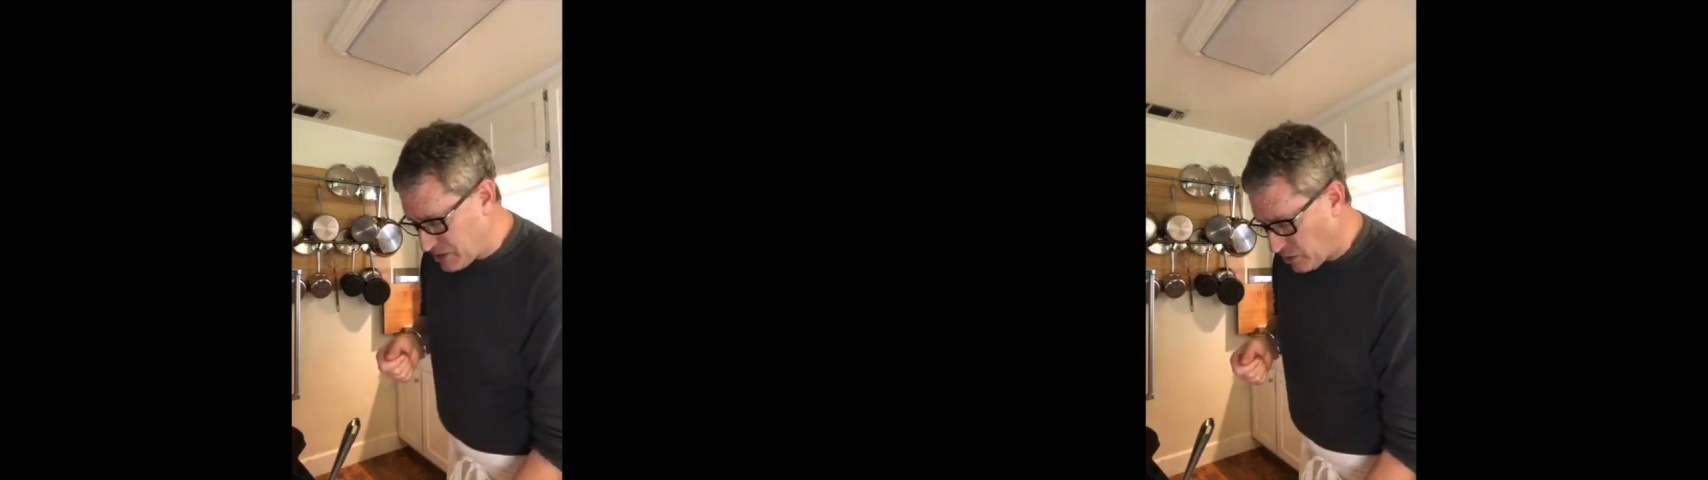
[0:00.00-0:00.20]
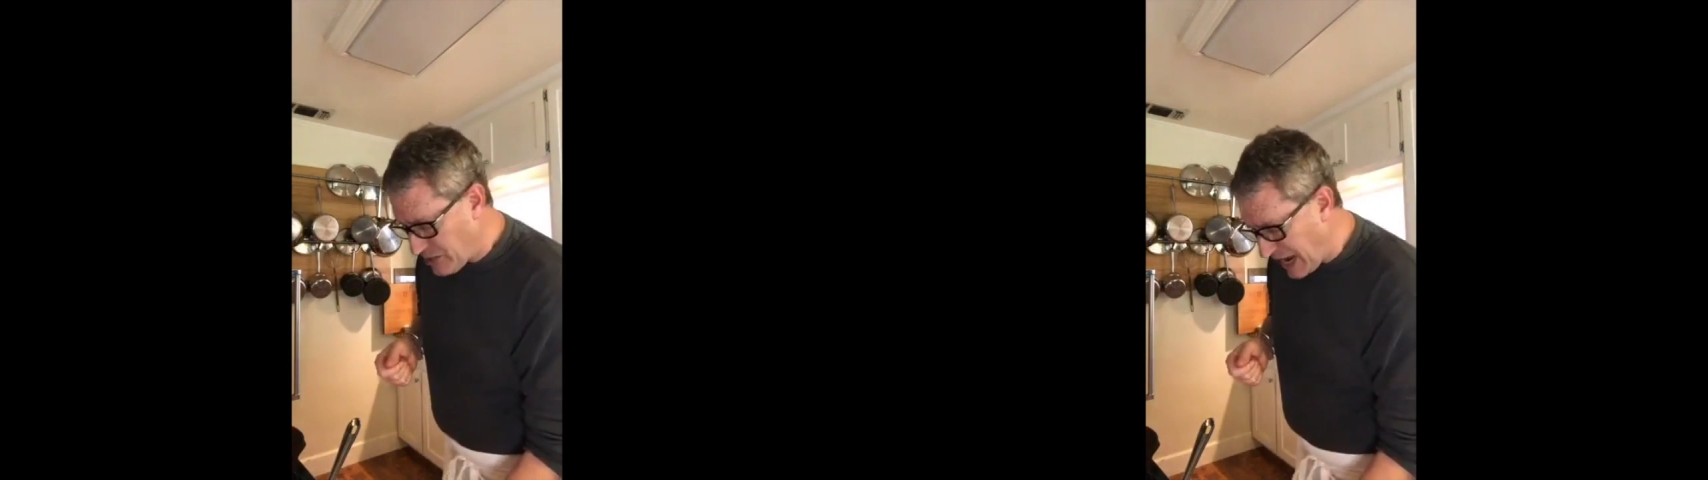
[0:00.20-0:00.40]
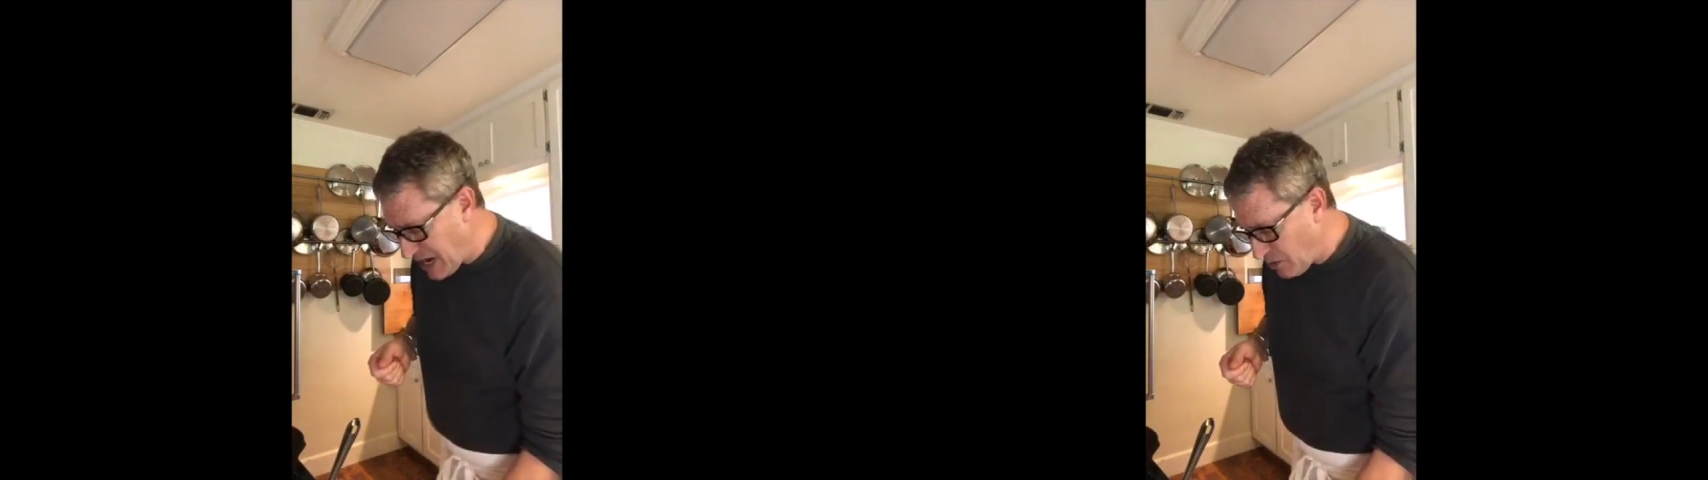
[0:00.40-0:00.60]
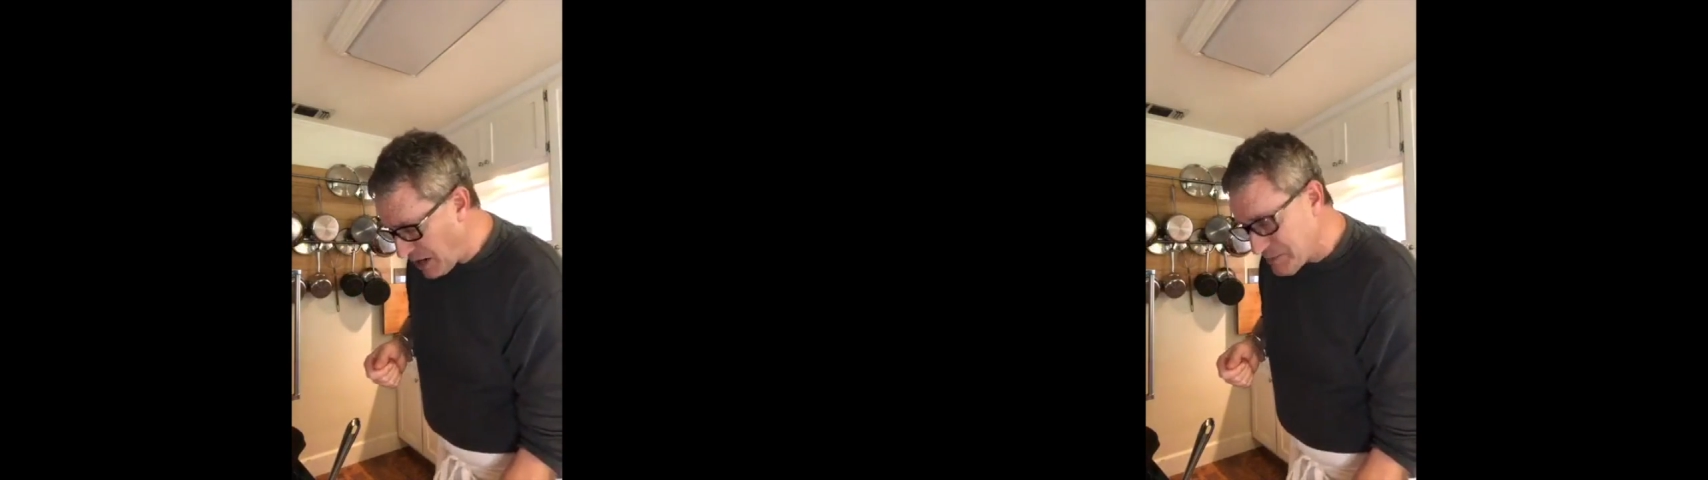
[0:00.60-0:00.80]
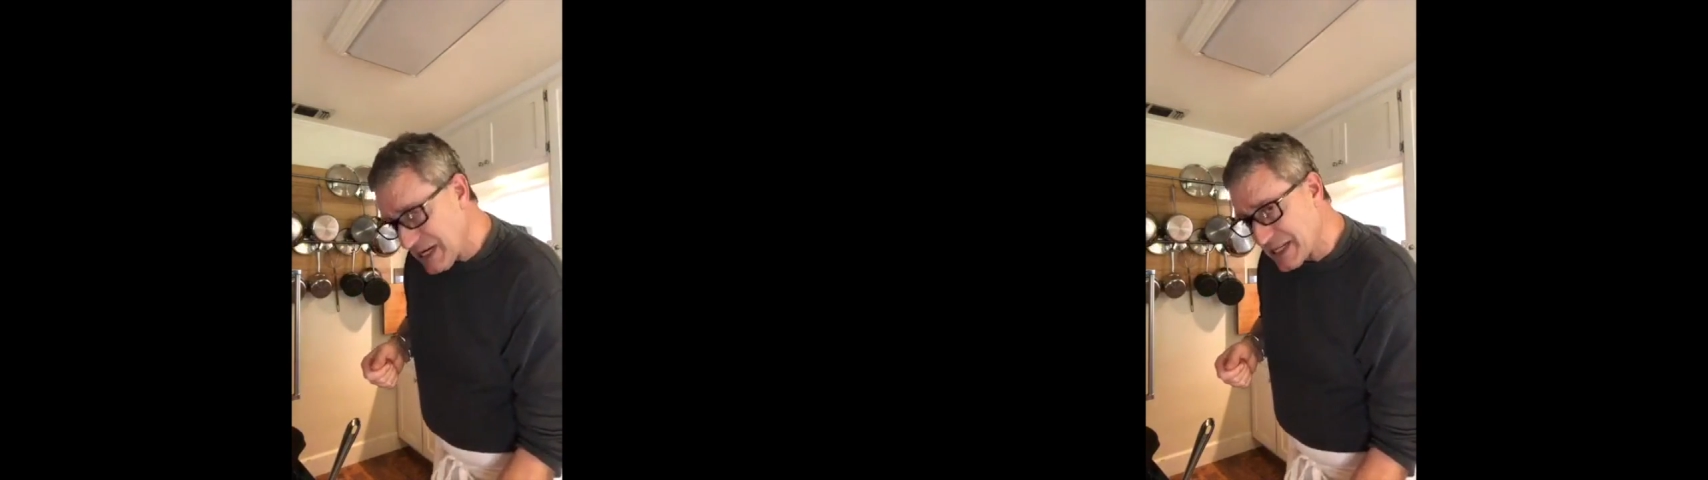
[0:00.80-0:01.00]
So now
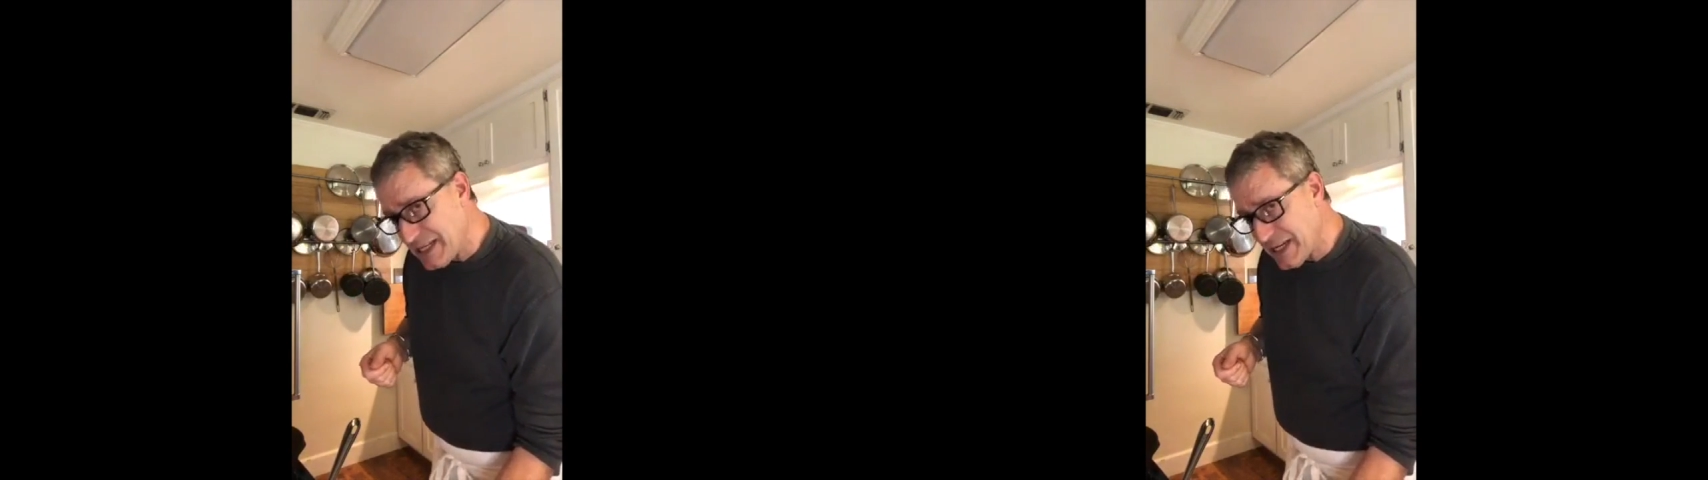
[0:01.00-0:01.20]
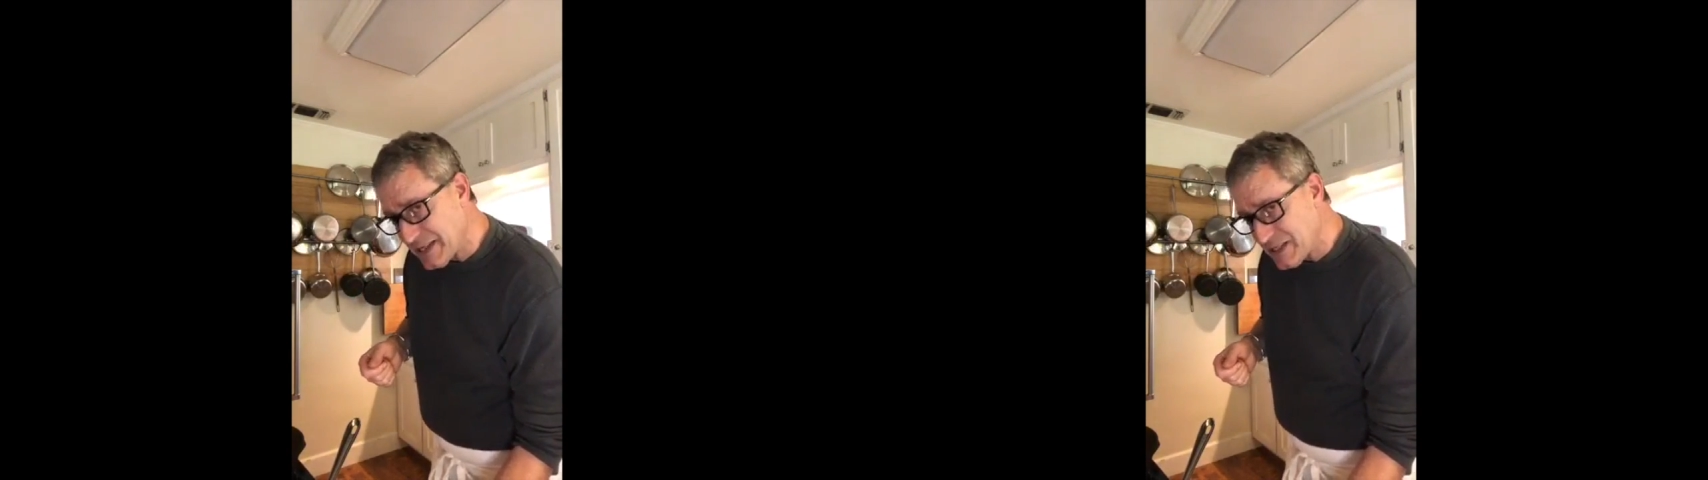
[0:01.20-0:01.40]
I'm going to kick